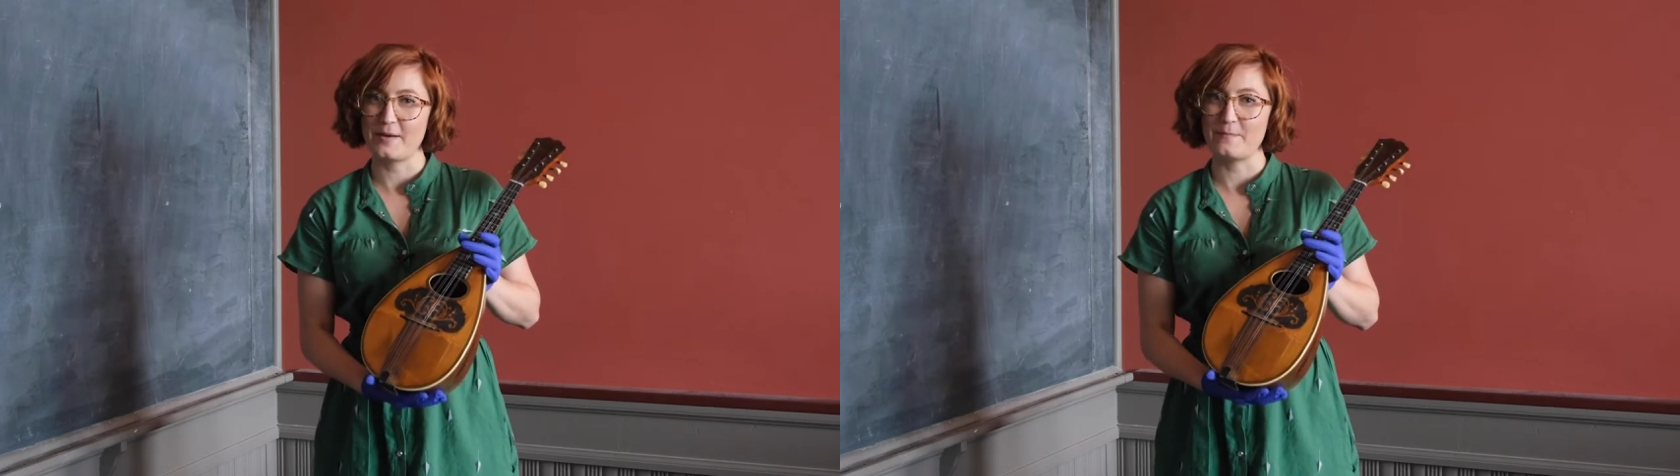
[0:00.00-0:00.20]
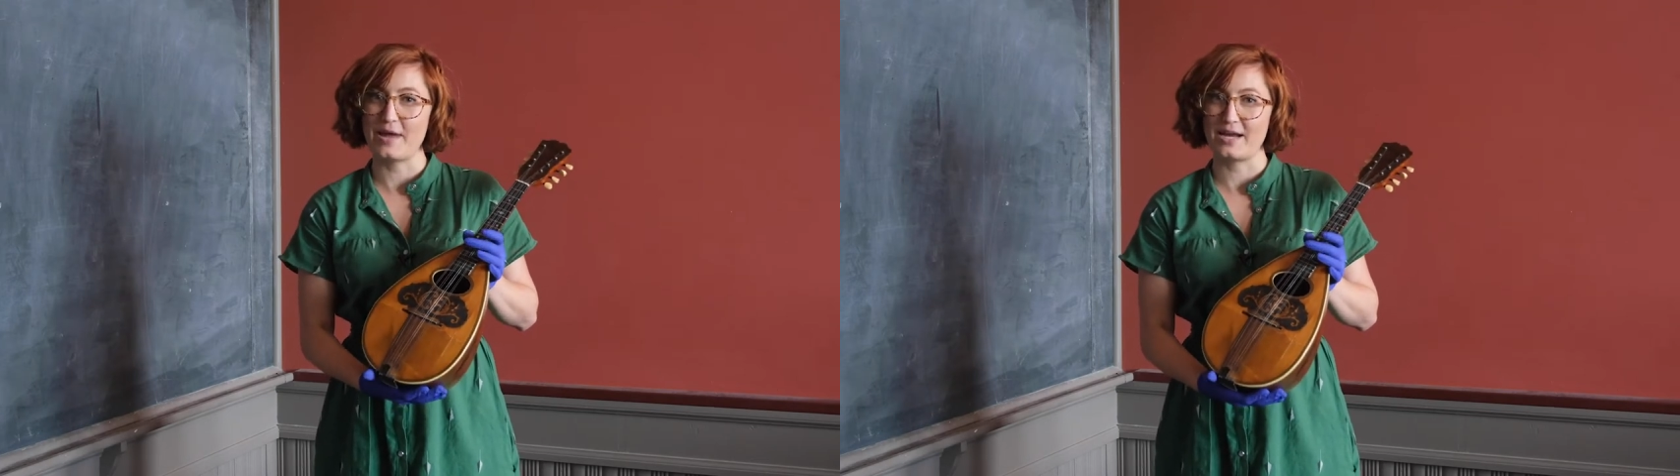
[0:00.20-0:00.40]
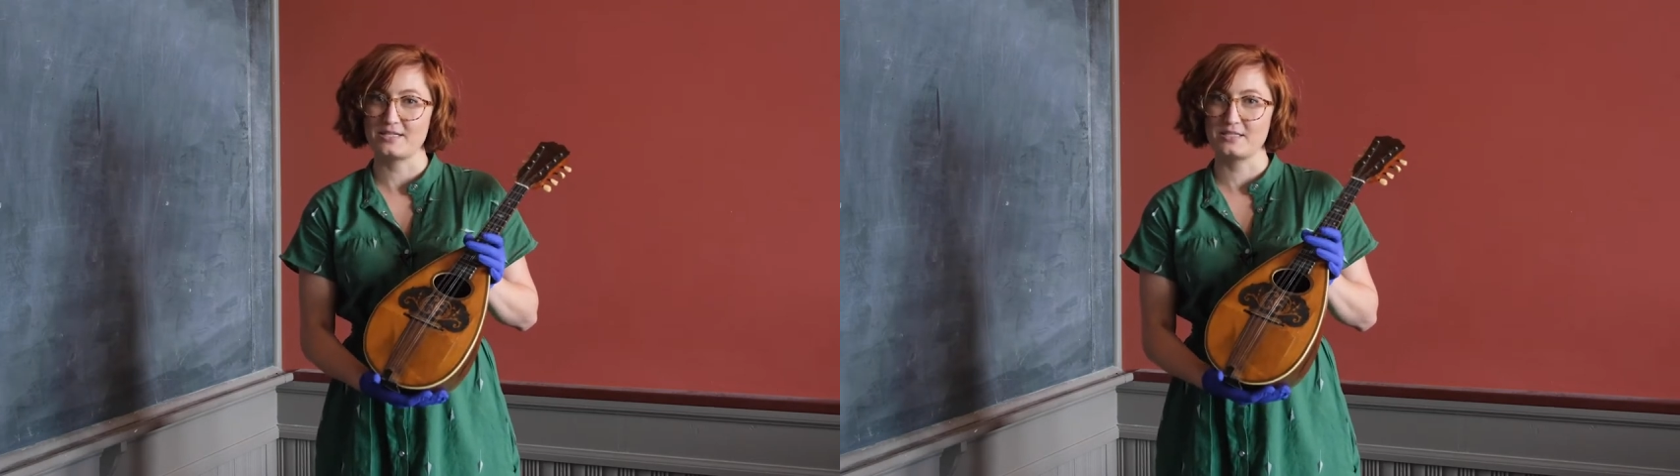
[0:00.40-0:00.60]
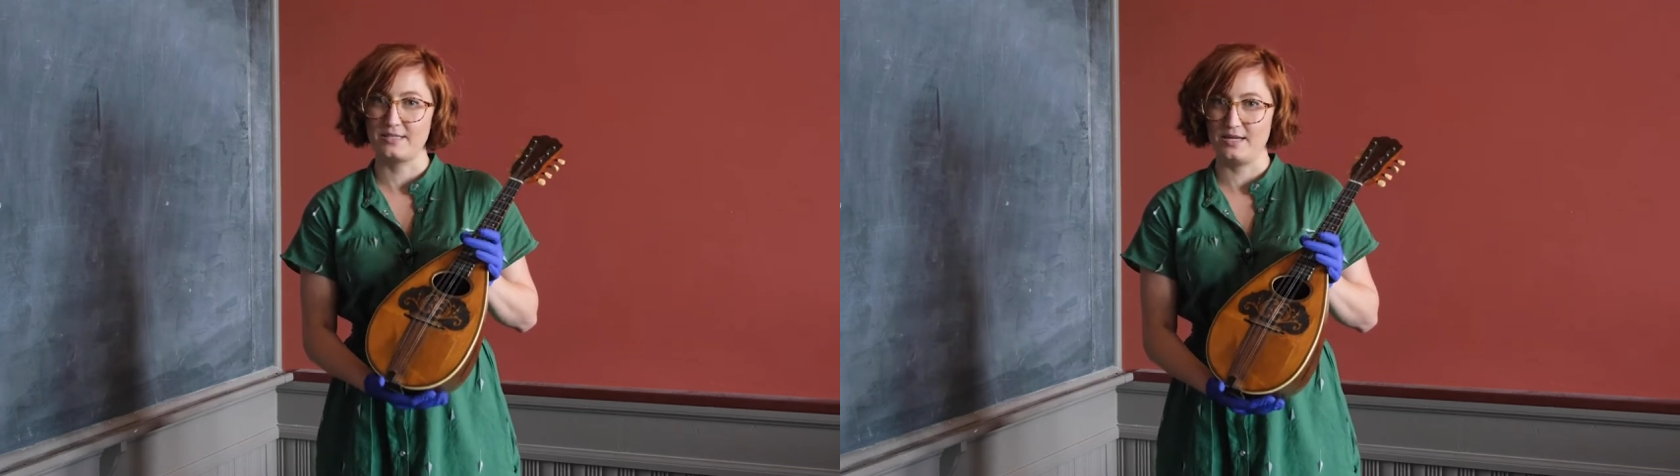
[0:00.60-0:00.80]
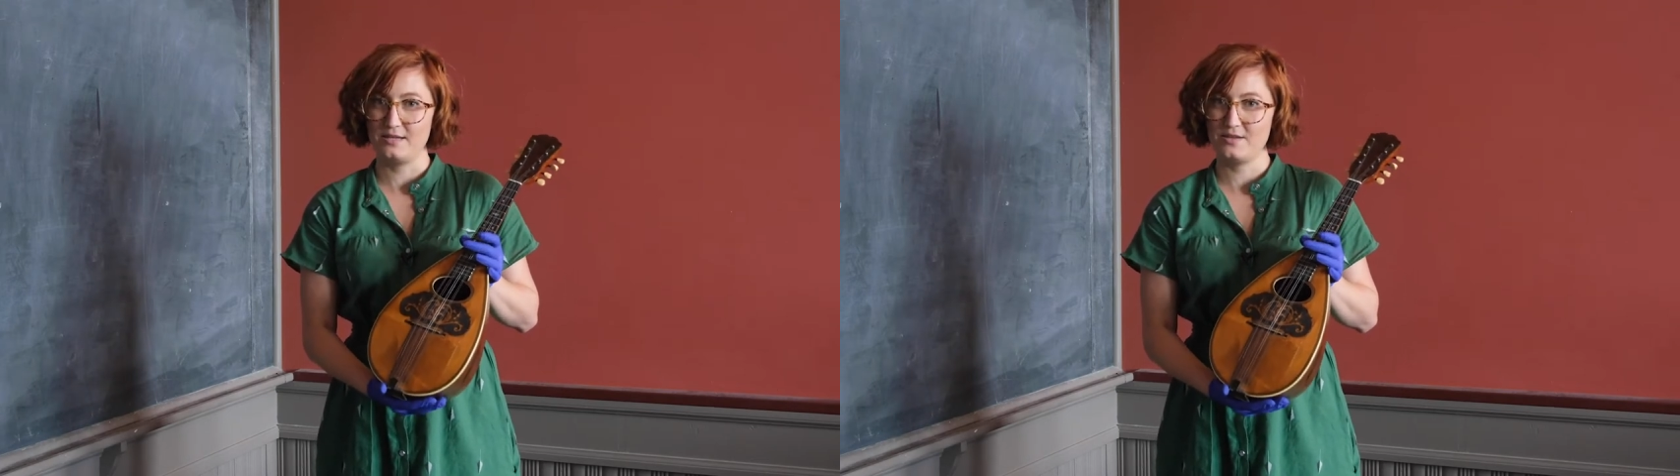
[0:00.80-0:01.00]
a
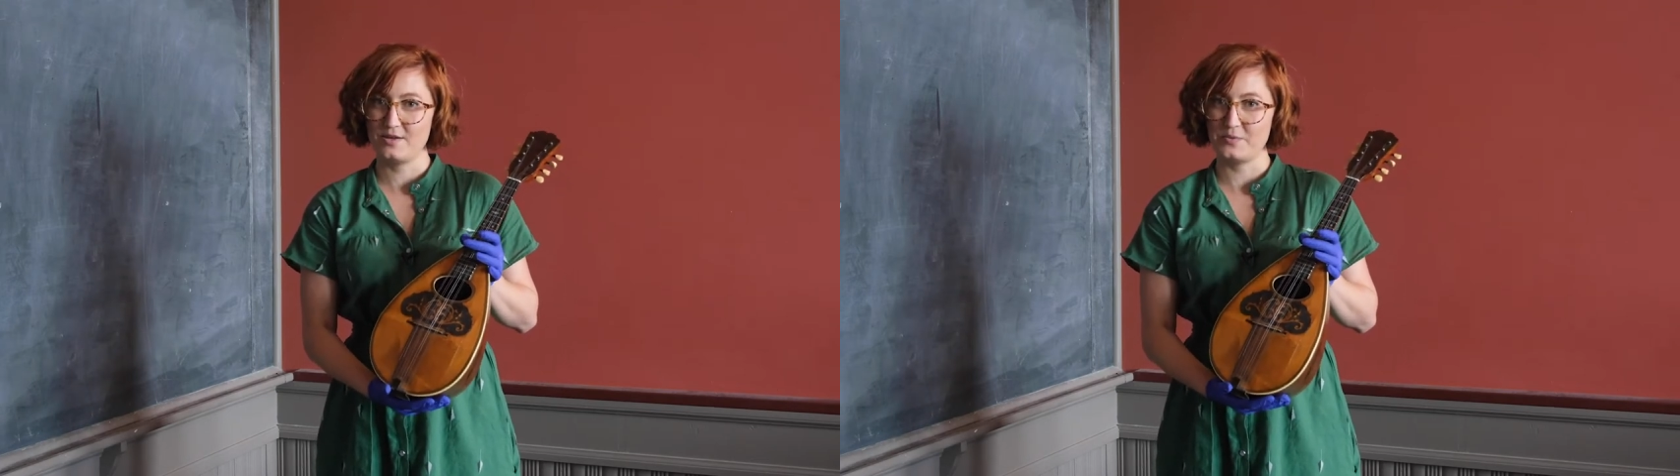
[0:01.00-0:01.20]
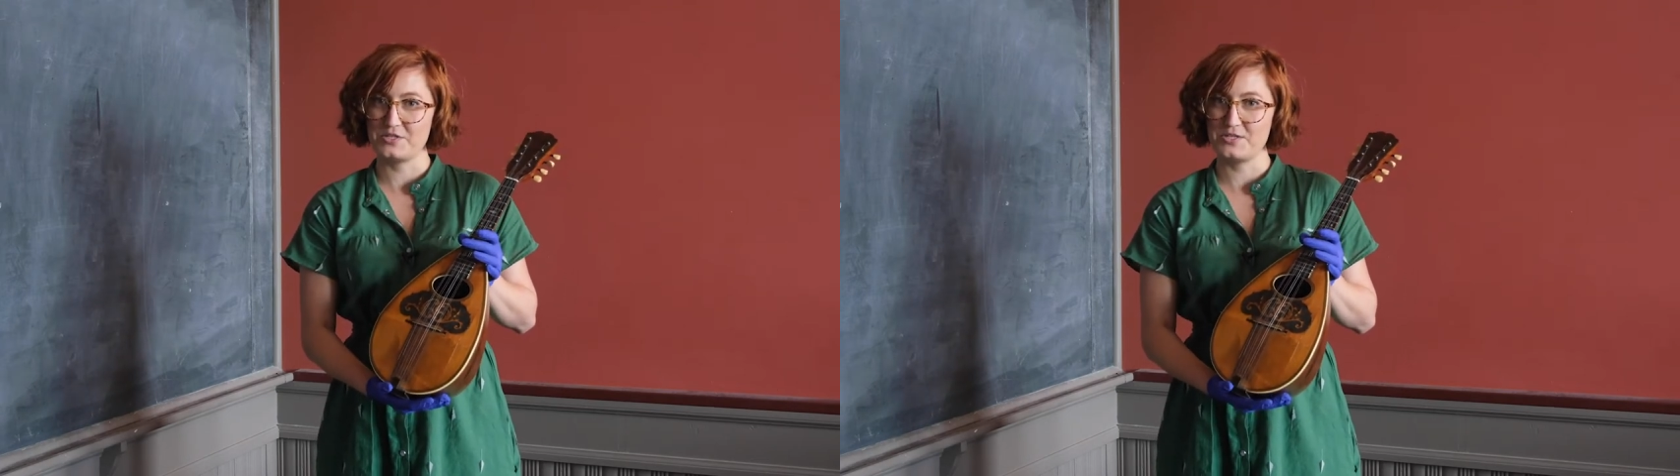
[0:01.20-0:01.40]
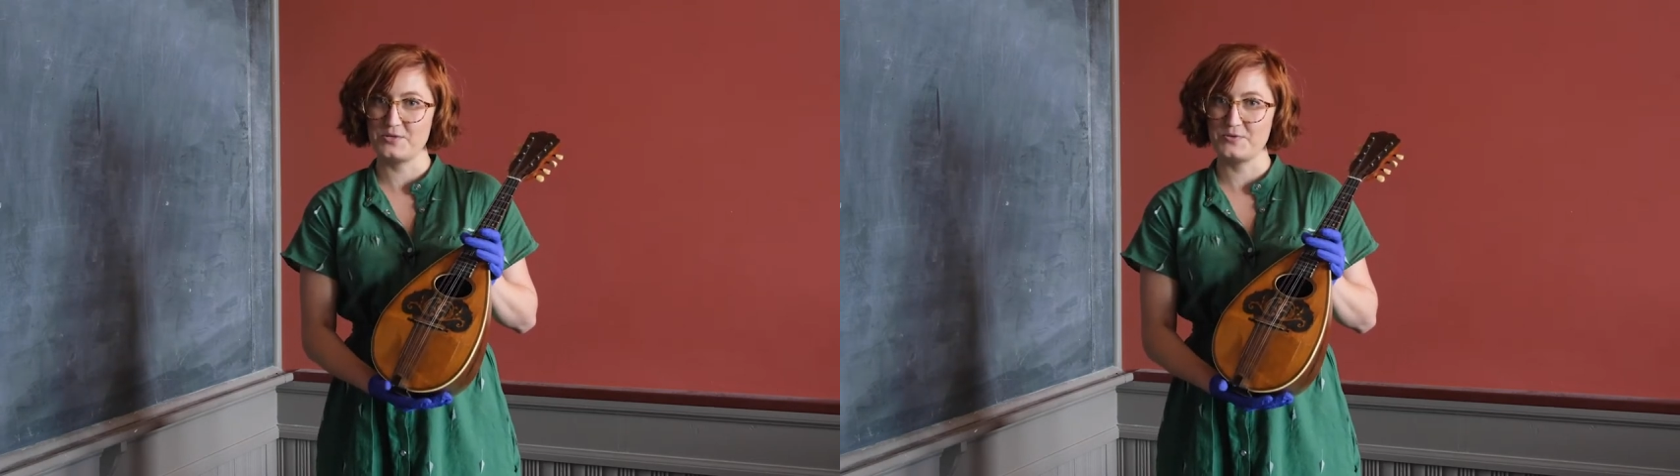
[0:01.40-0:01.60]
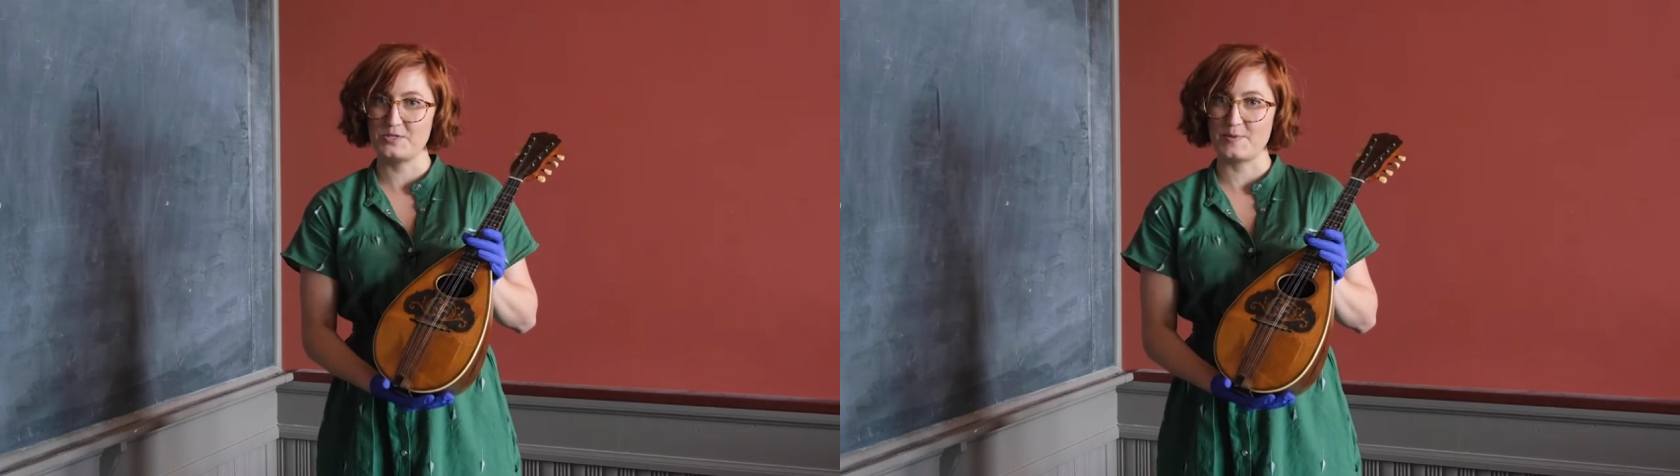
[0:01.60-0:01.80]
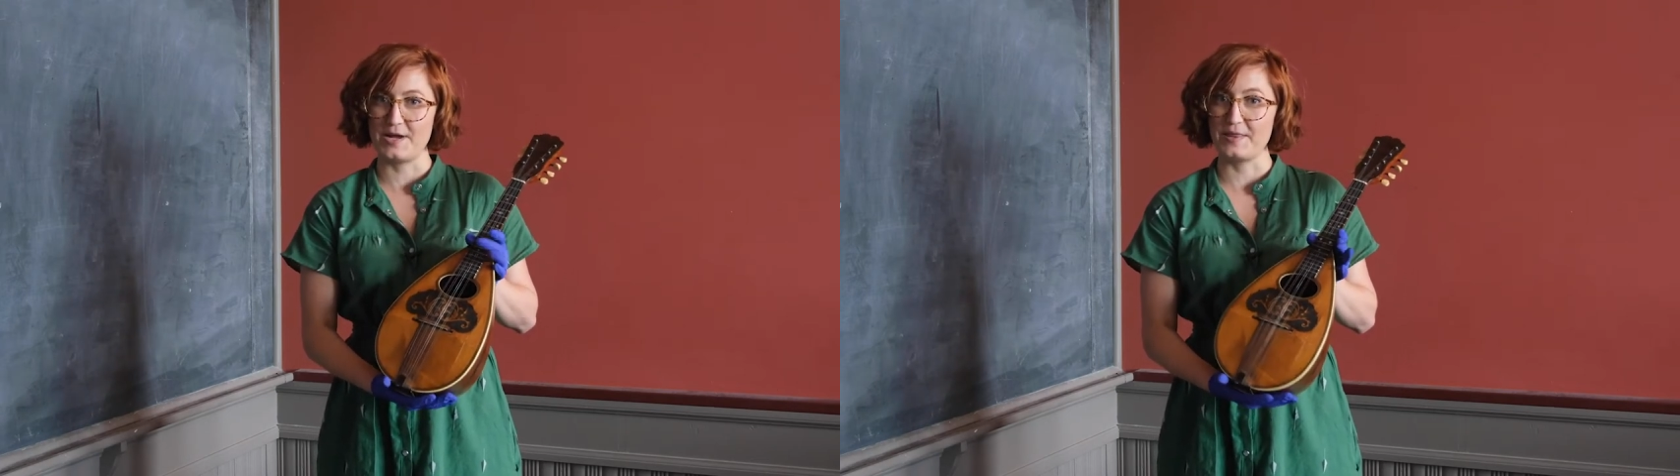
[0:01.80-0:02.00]
mandolin that was
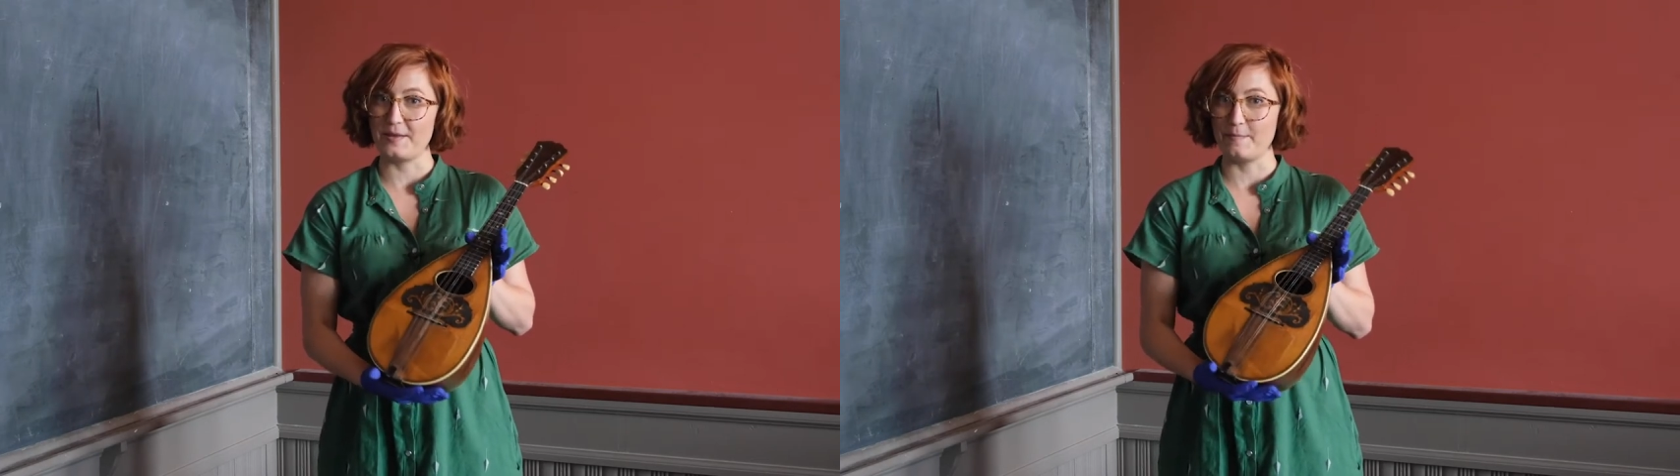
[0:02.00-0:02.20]
used by the